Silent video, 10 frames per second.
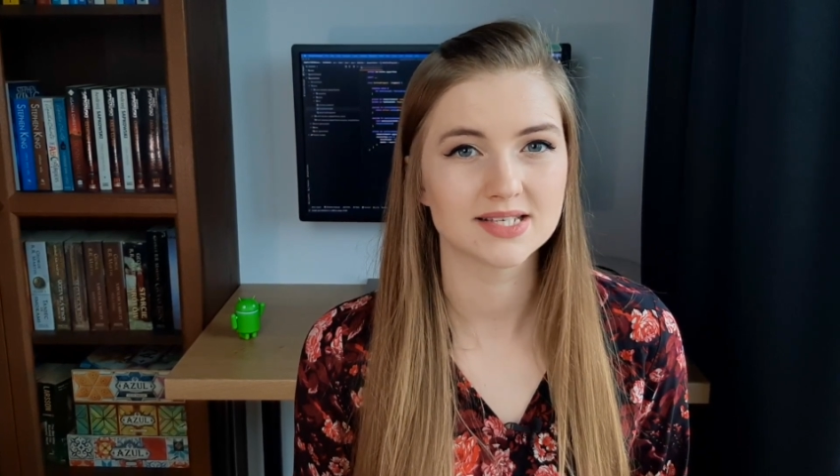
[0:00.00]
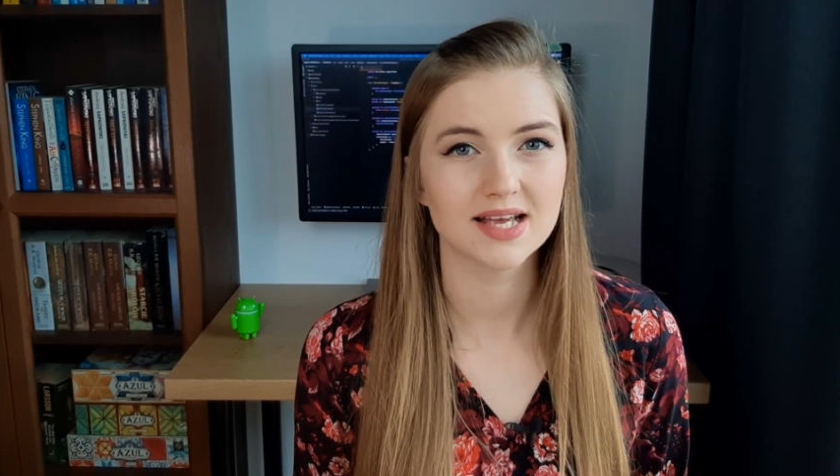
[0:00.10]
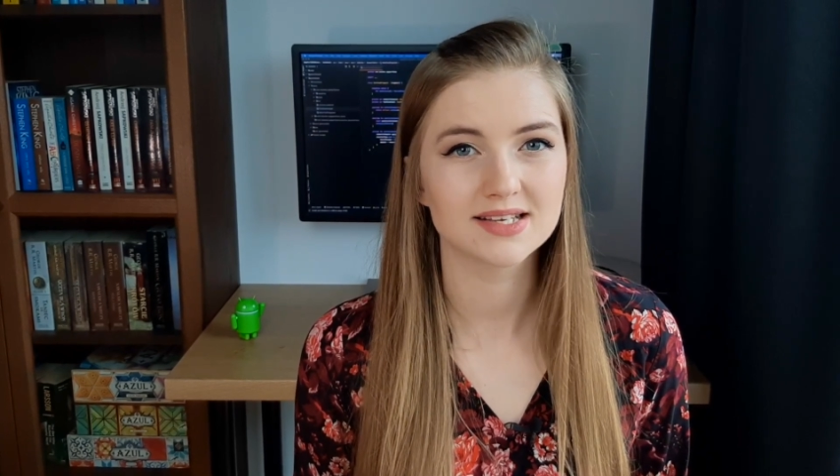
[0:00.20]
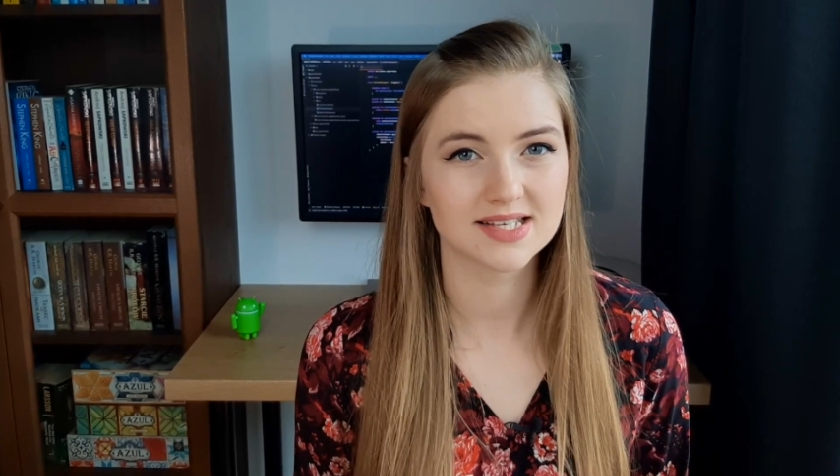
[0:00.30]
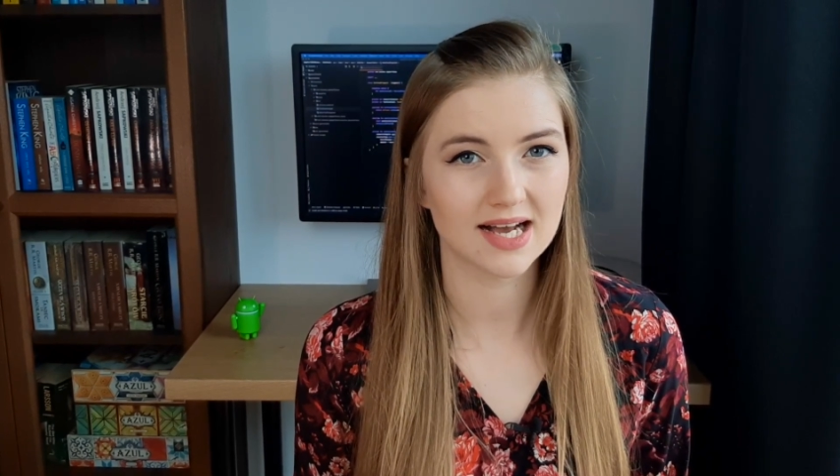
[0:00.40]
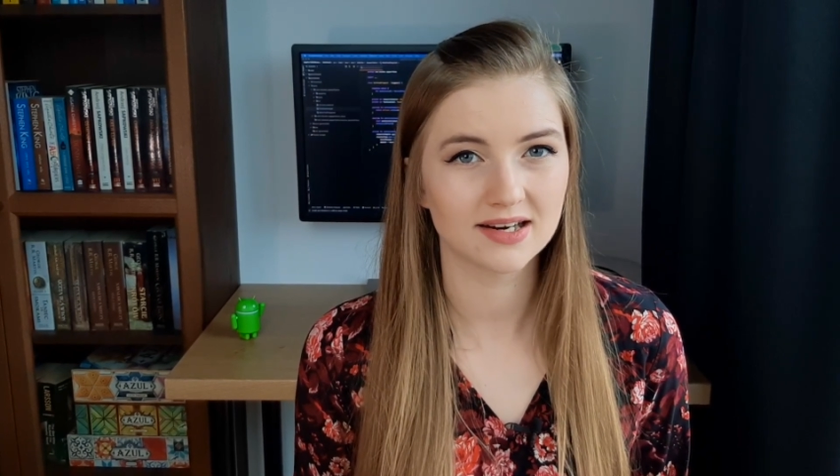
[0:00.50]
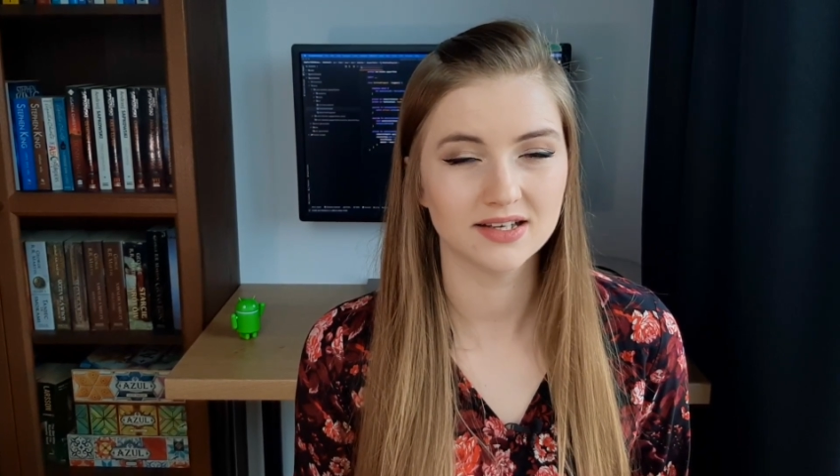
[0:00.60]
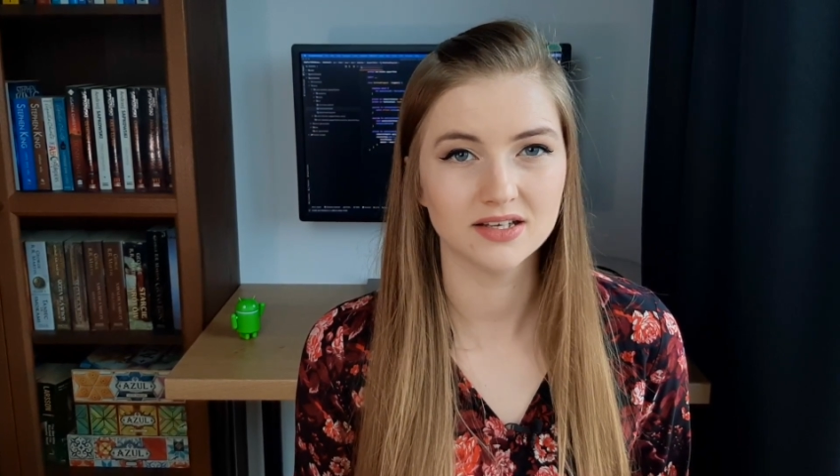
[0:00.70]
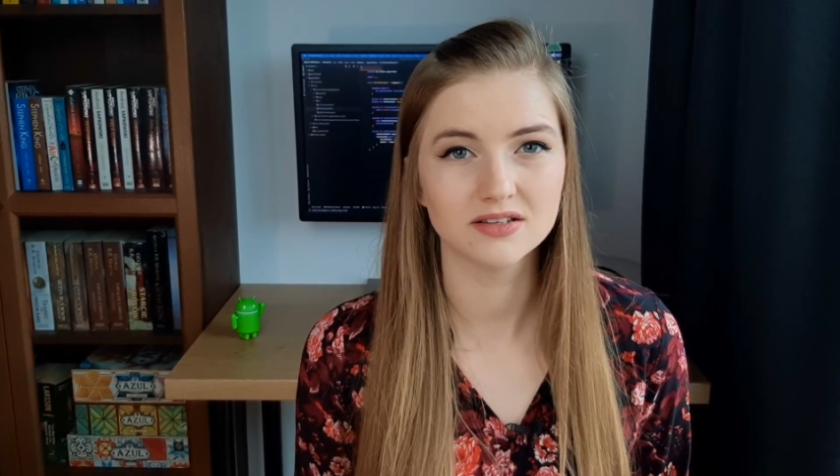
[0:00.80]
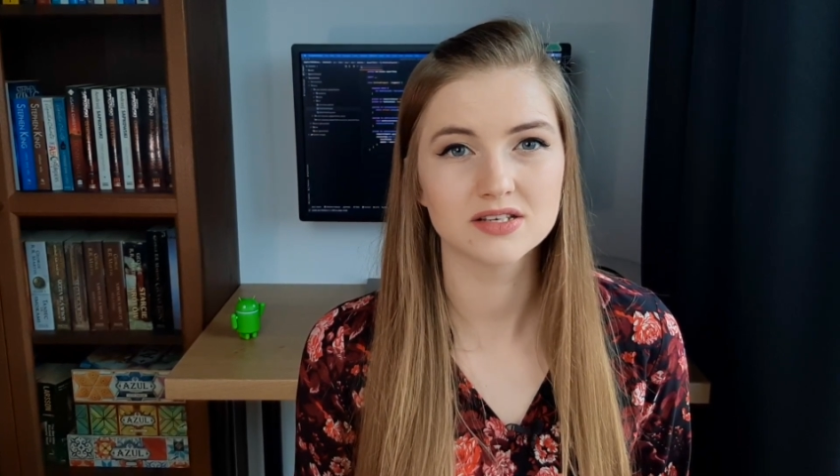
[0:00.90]

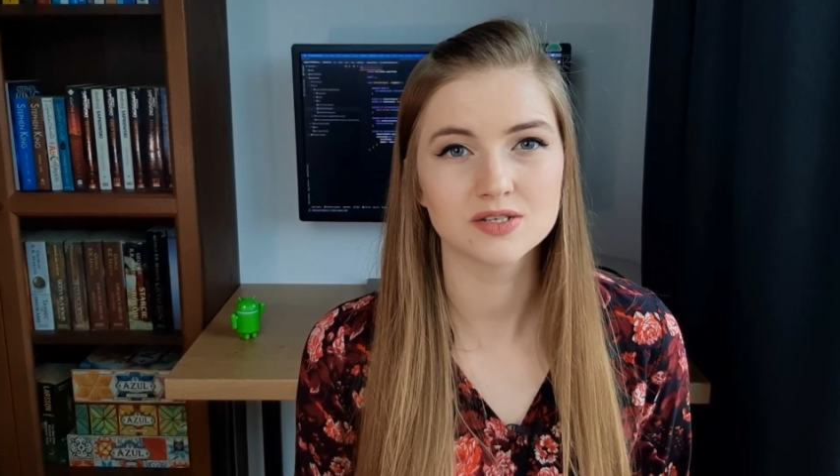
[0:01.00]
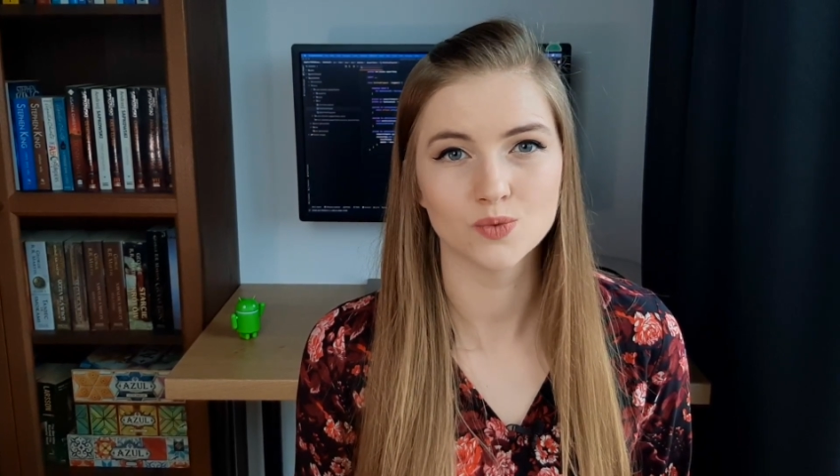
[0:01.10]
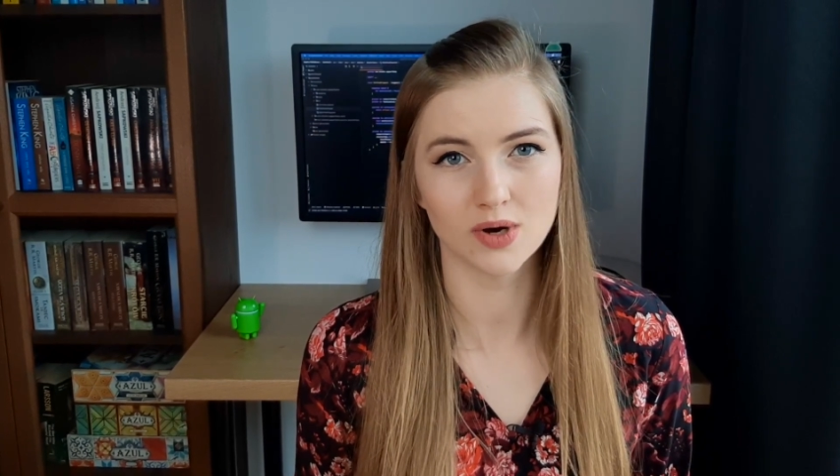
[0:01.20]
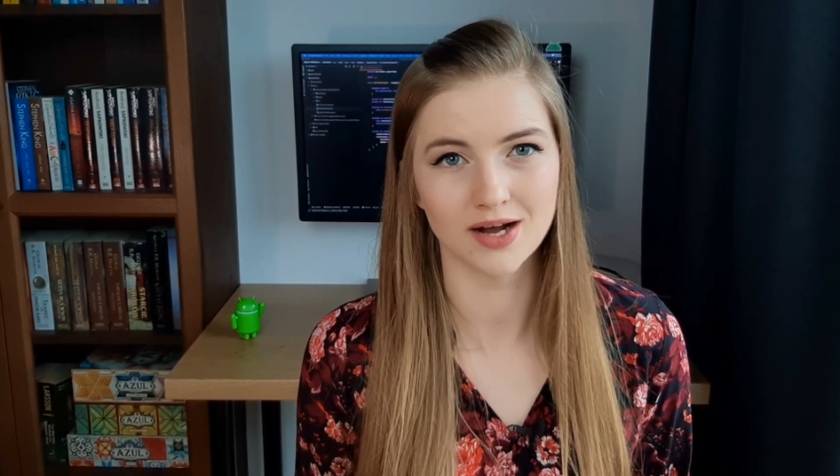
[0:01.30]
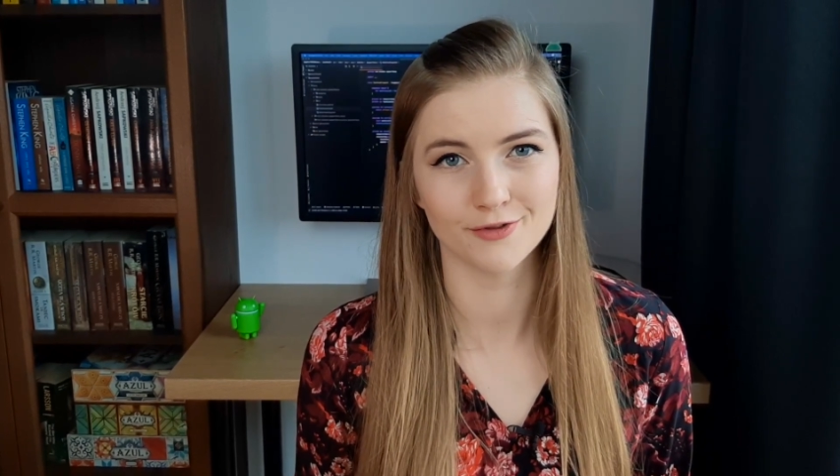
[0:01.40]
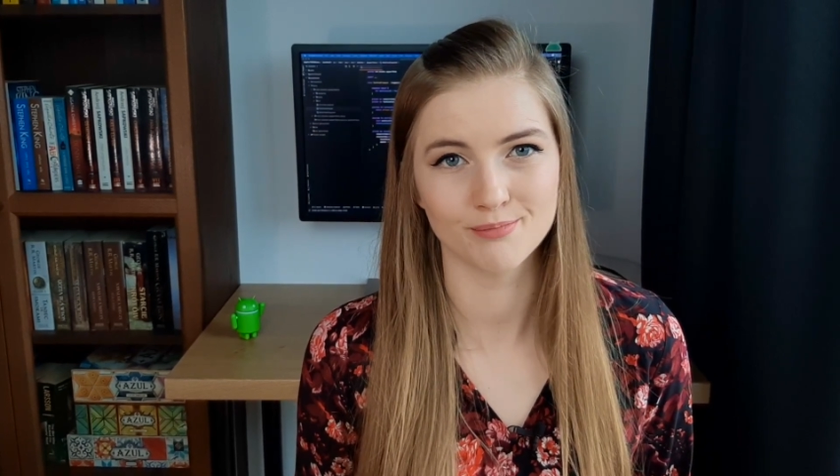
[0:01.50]
exactly this one